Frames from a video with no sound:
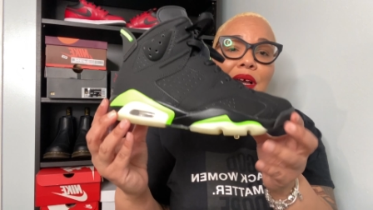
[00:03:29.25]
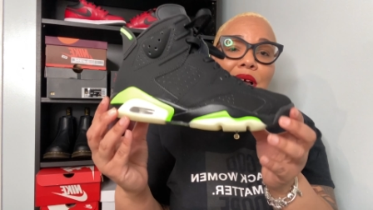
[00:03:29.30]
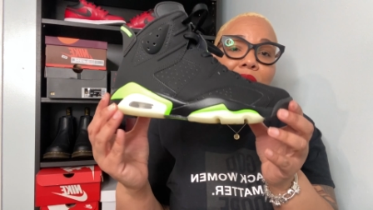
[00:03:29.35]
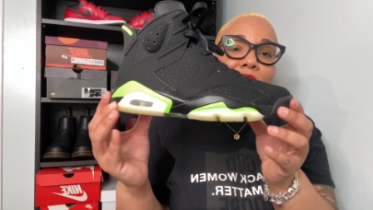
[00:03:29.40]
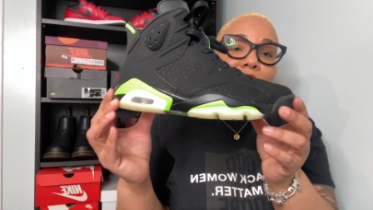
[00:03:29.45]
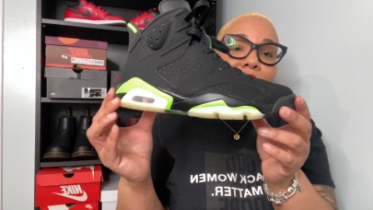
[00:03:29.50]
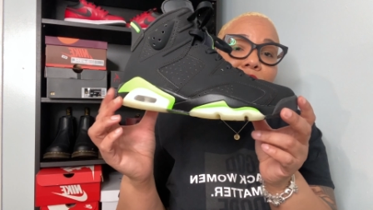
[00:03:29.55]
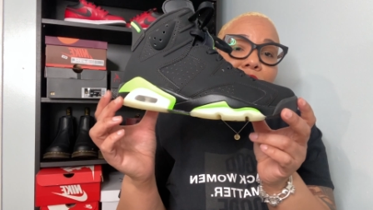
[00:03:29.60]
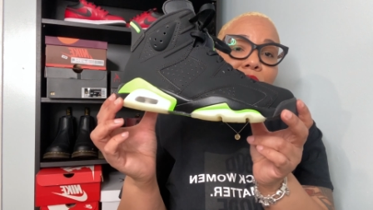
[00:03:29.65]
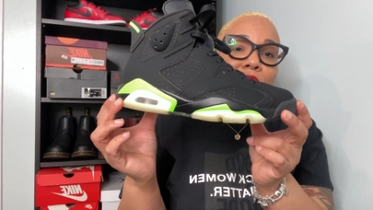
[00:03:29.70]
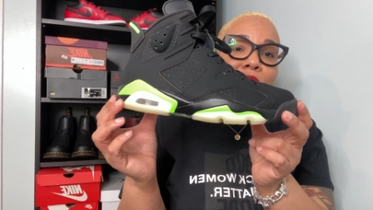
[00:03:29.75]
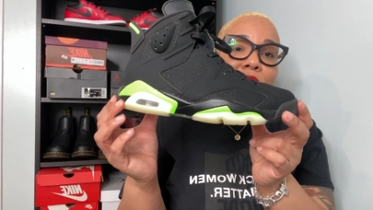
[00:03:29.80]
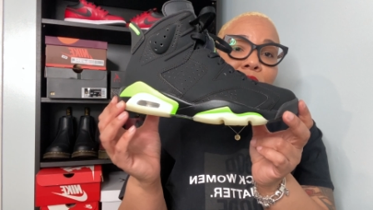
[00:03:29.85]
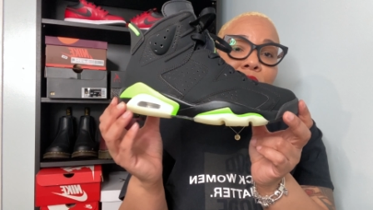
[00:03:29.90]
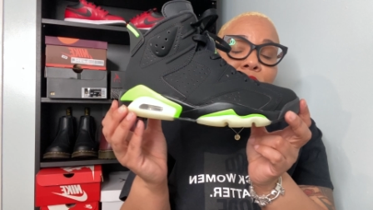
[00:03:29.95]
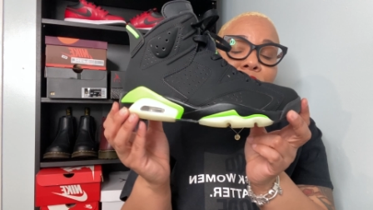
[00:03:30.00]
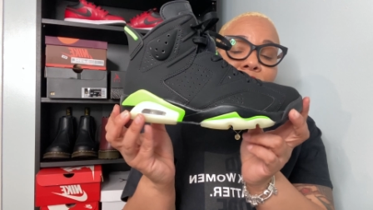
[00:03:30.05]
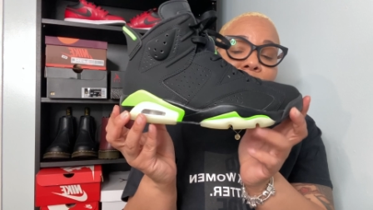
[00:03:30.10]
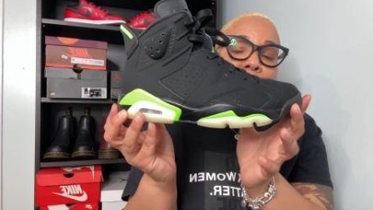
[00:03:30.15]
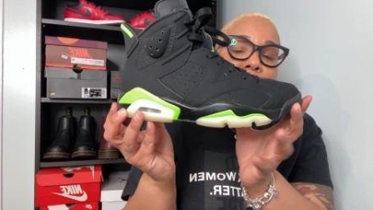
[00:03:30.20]
I
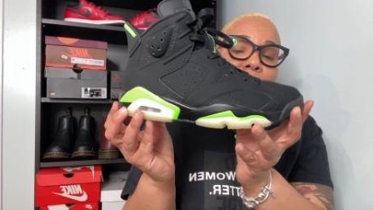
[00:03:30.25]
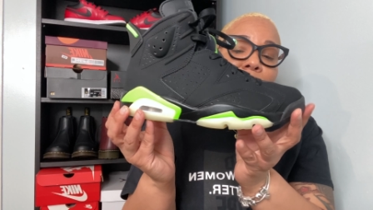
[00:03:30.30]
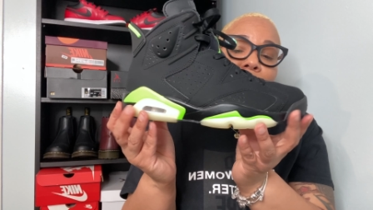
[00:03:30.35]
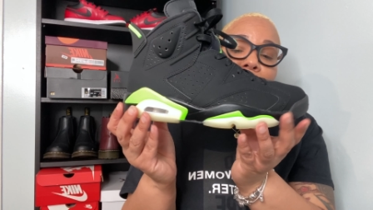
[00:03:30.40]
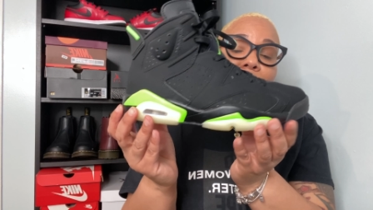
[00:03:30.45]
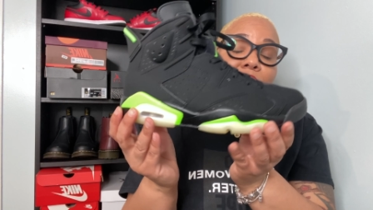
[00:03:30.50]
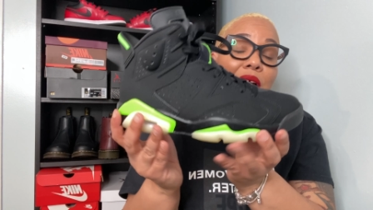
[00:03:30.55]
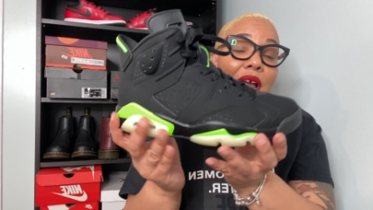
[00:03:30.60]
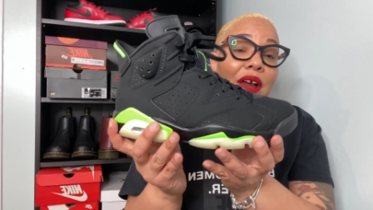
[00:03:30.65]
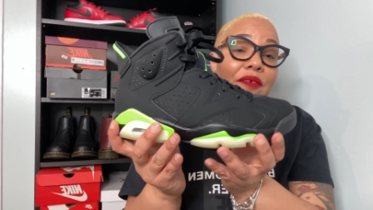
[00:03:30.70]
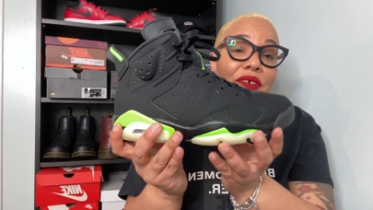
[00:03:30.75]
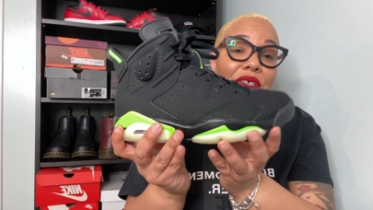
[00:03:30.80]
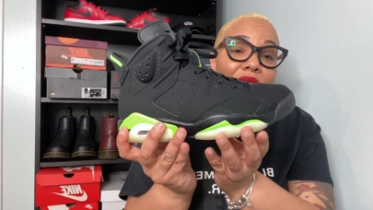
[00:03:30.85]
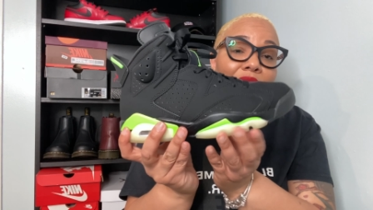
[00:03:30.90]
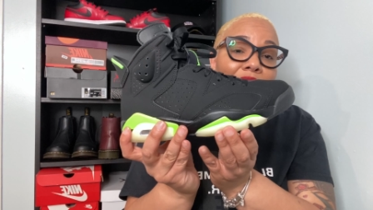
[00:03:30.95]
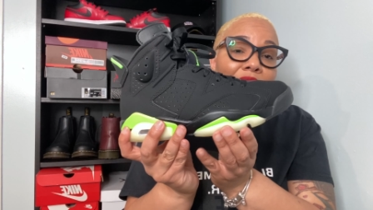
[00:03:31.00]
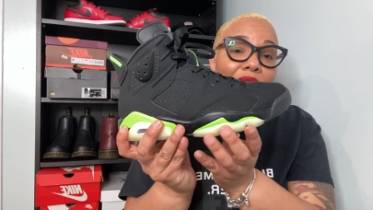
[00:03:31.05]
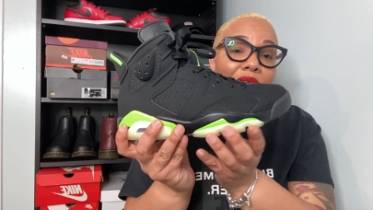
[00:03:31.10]
love everything.